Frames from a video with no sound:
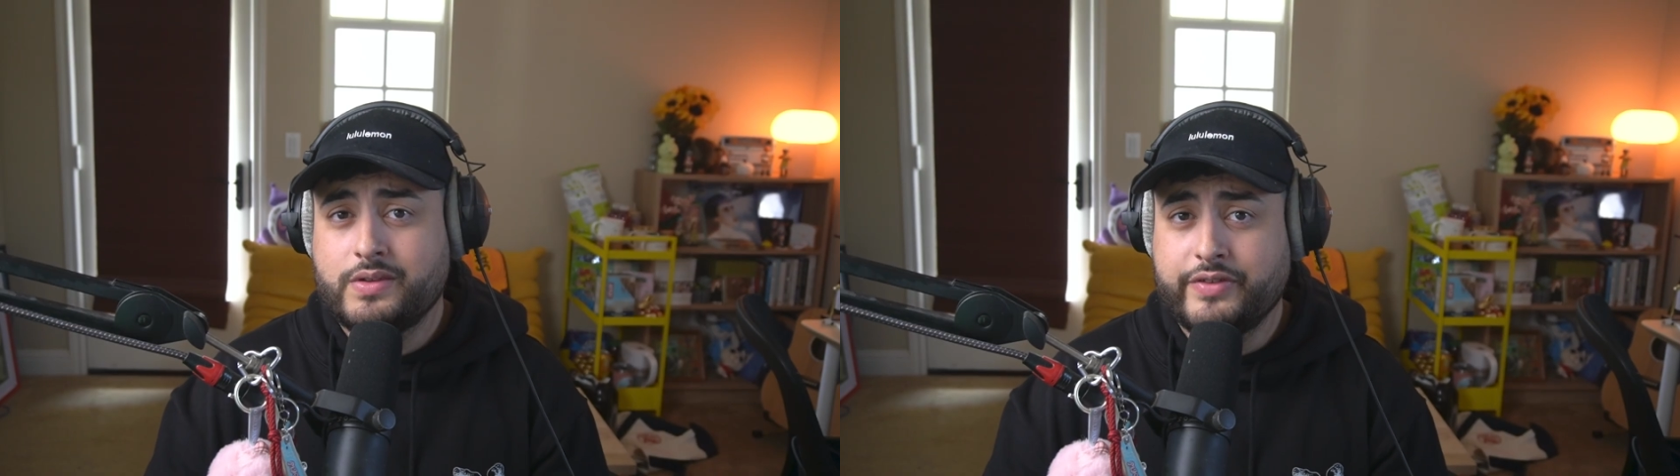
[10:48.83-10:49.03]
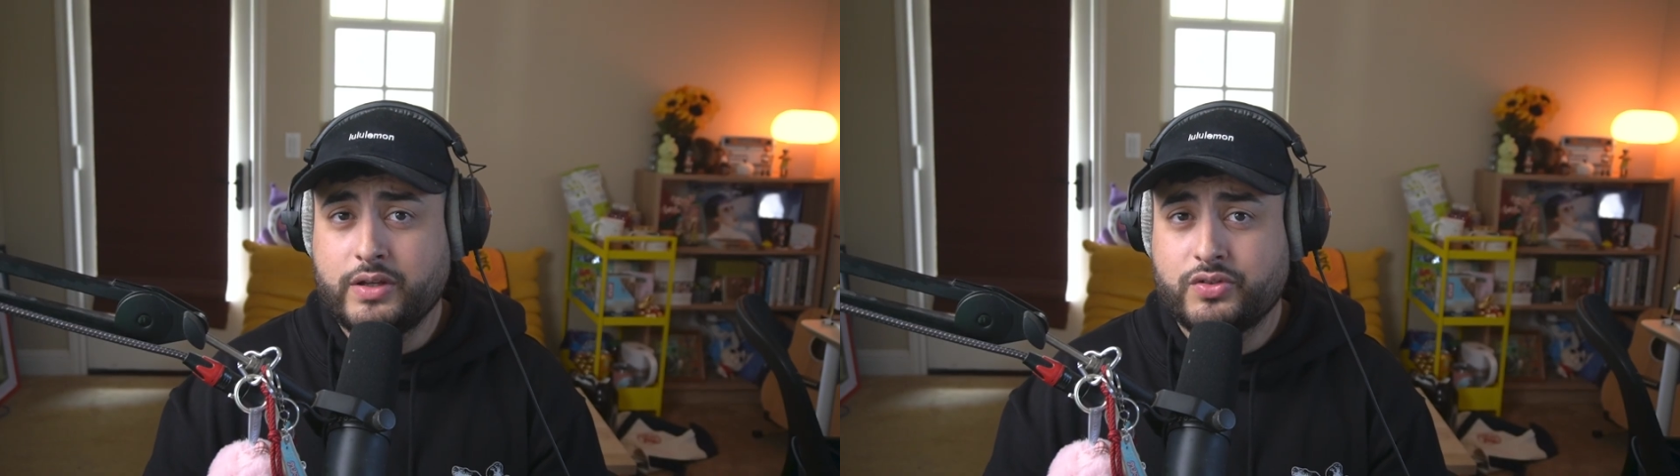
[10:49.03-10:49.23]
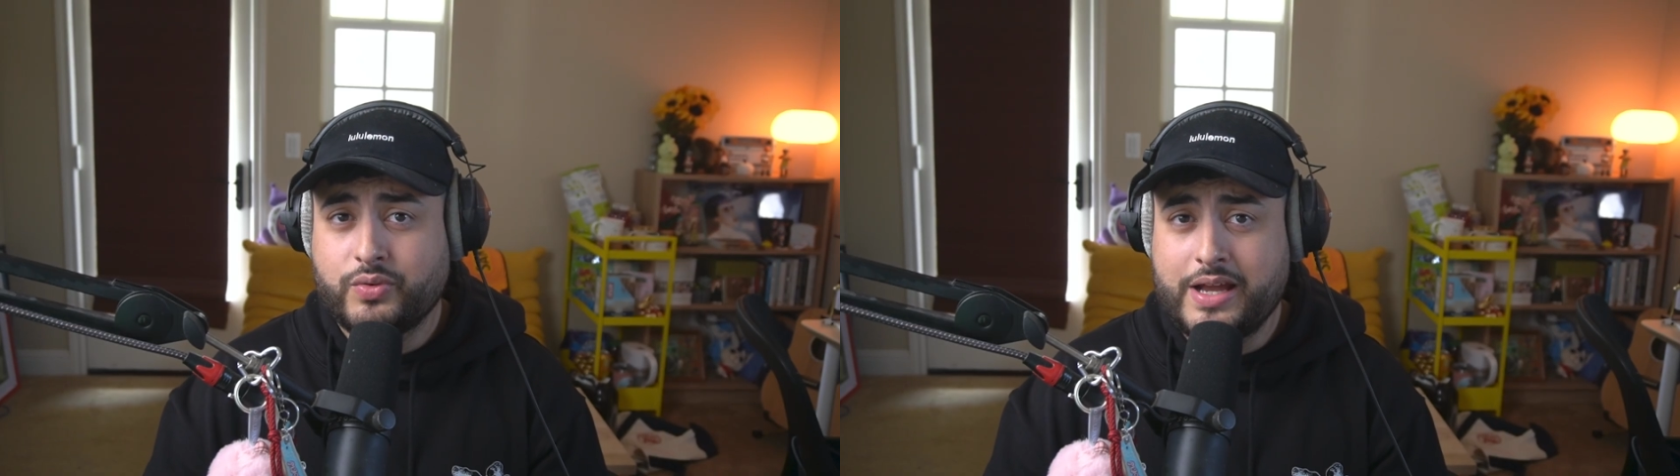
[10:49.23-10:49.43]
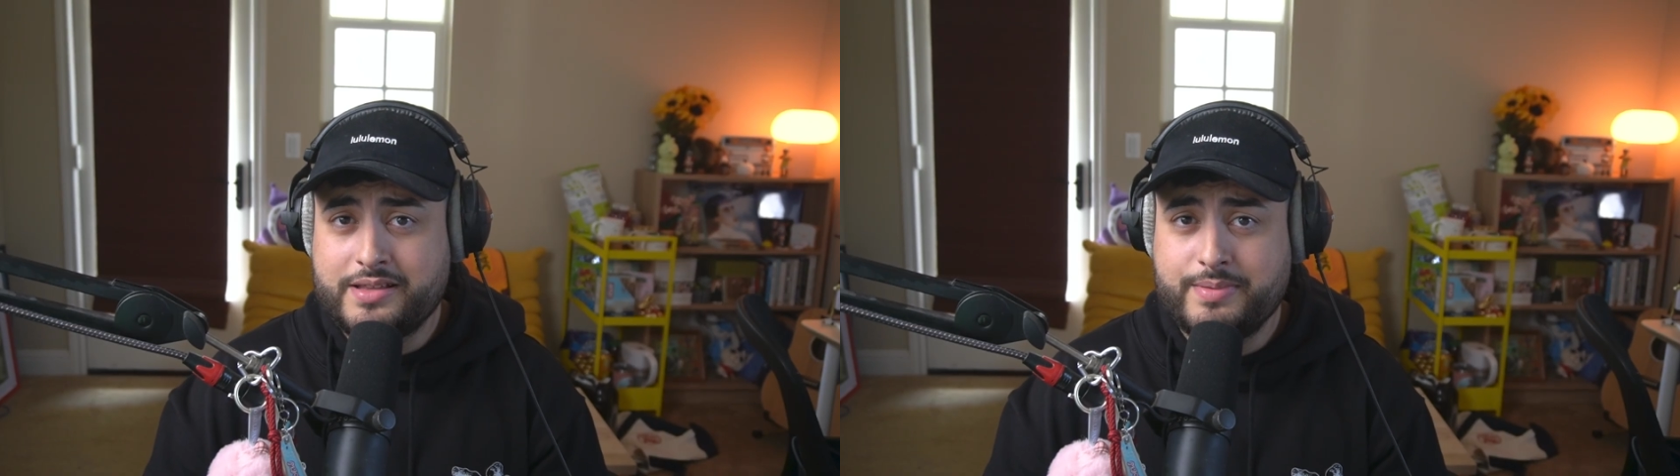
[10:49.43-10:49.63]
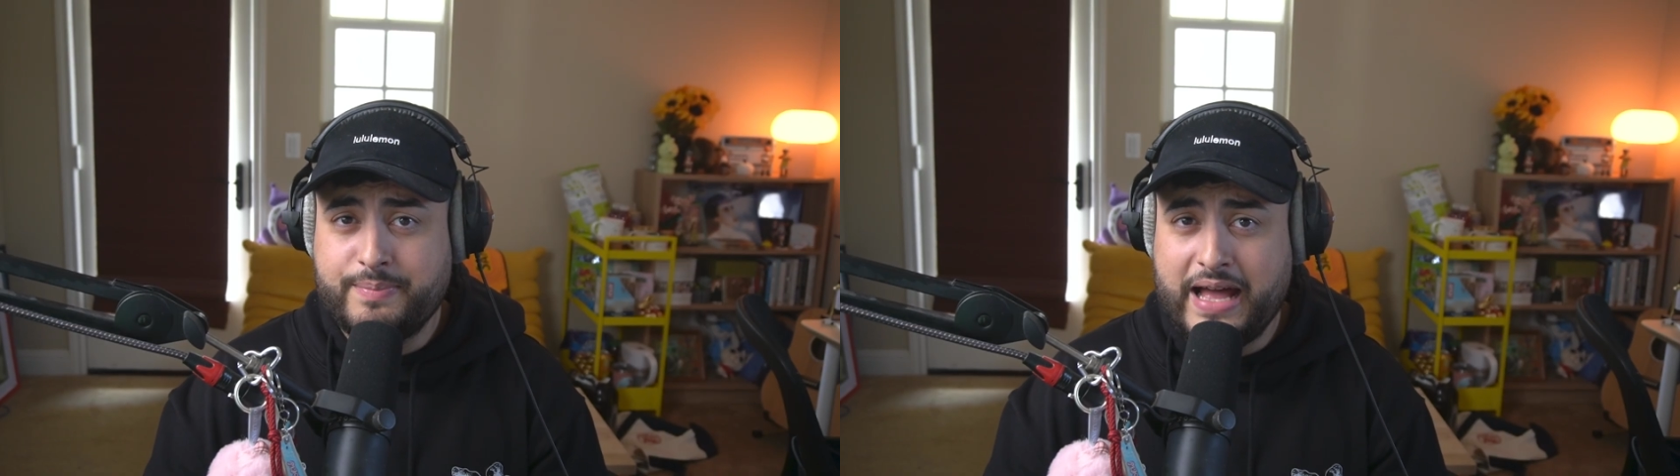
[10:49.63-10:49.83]
right to
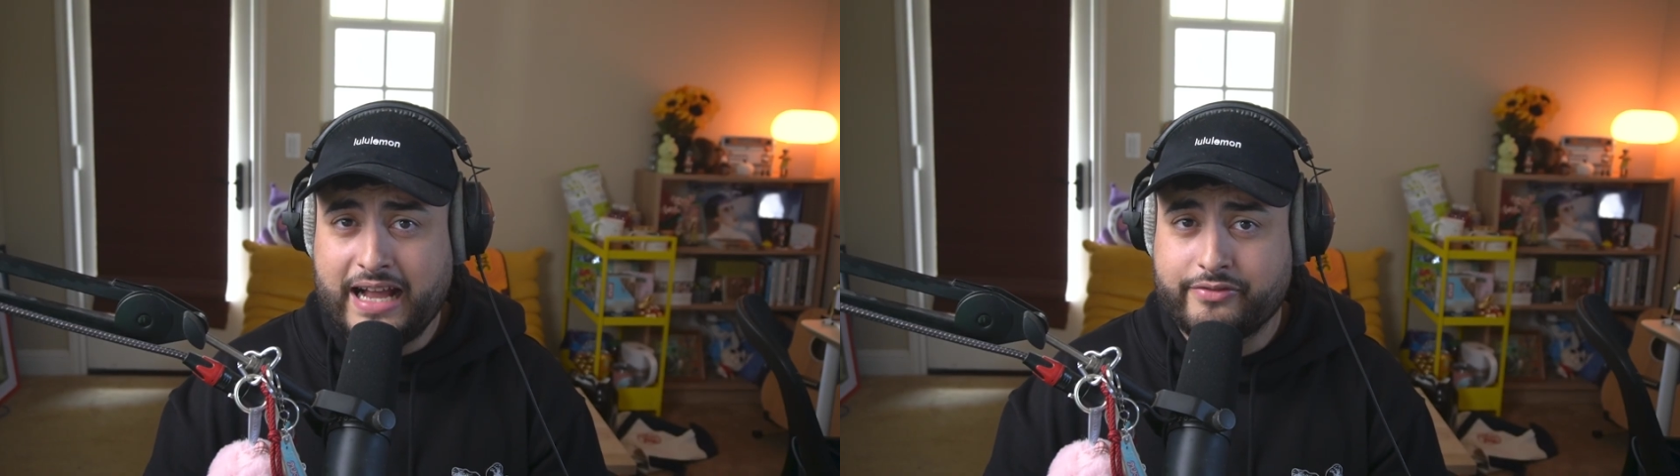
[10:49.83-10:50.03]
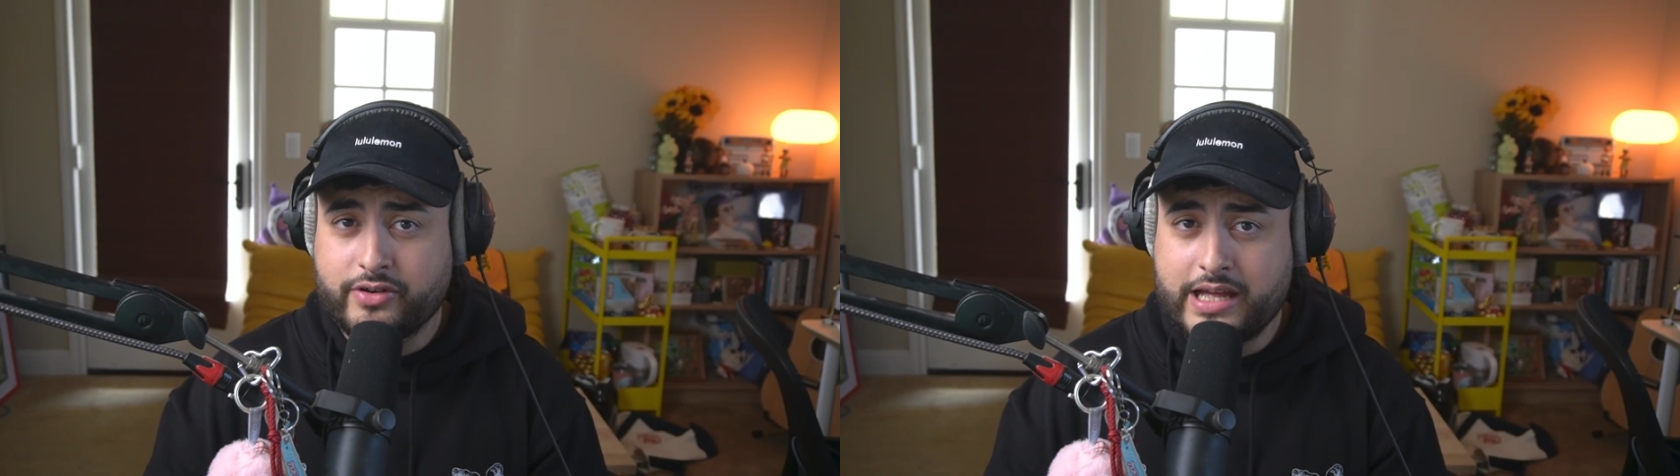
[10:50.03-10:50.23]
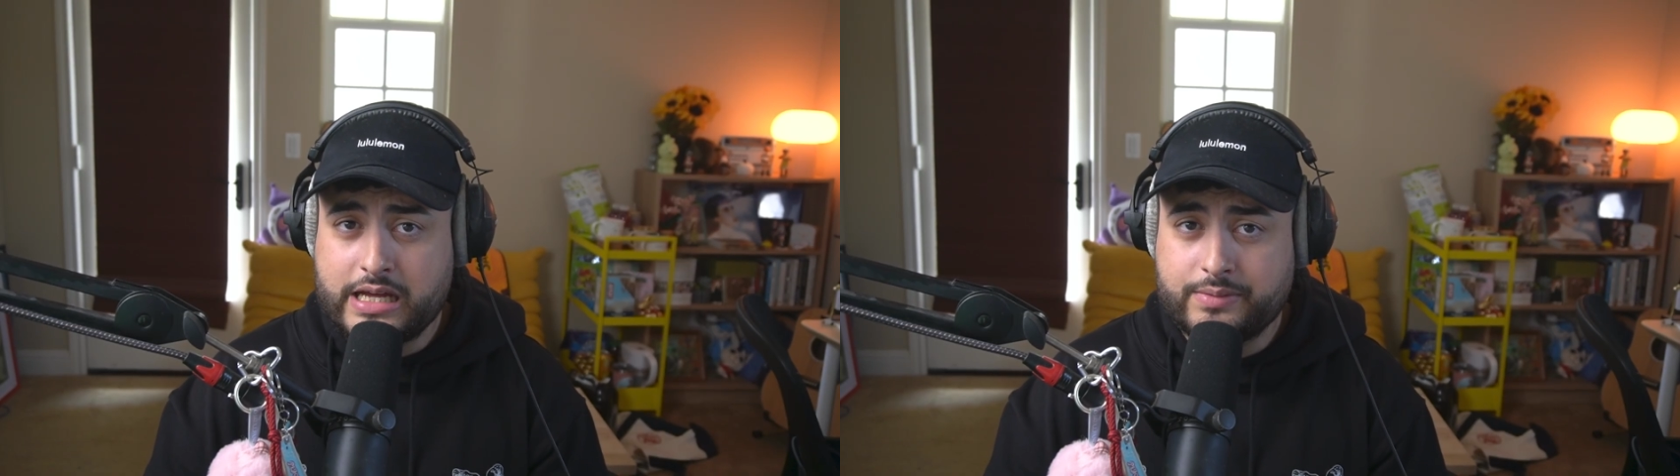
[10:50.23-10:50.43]
be back for now.